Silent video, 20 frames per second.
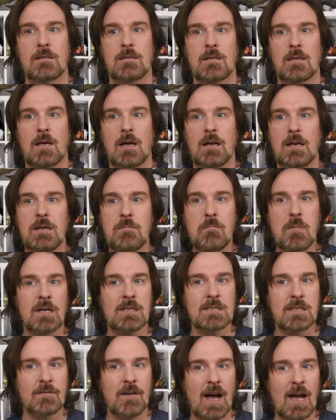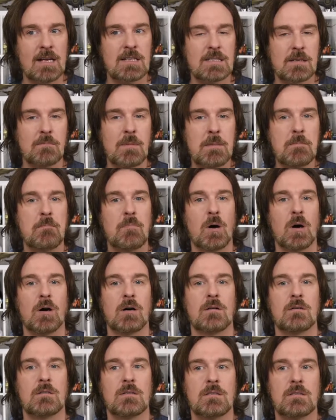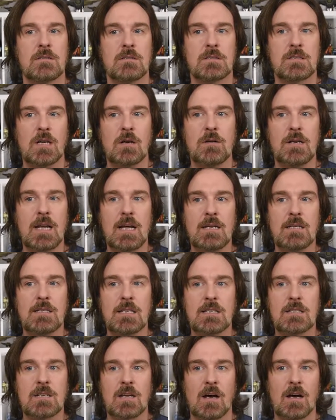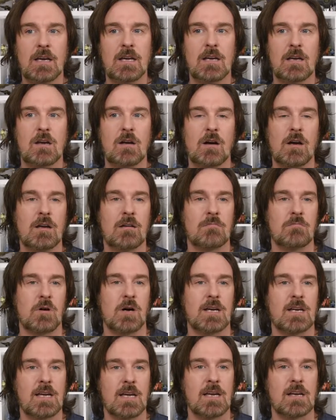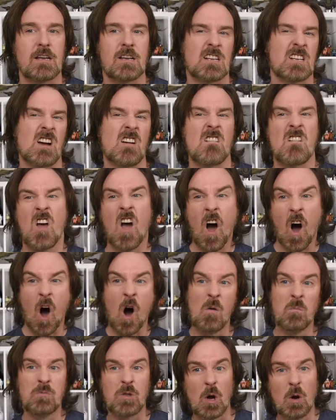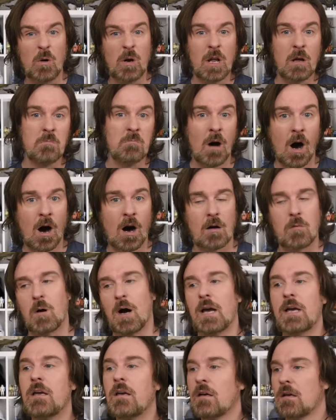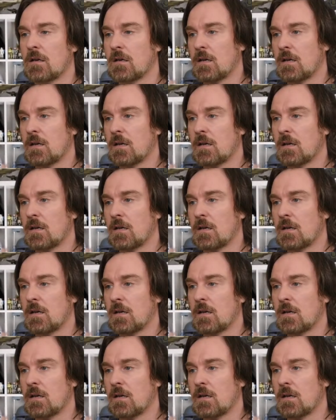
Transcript: And he must have had some input. So then did Taika Waititi go, I'm doing it my way.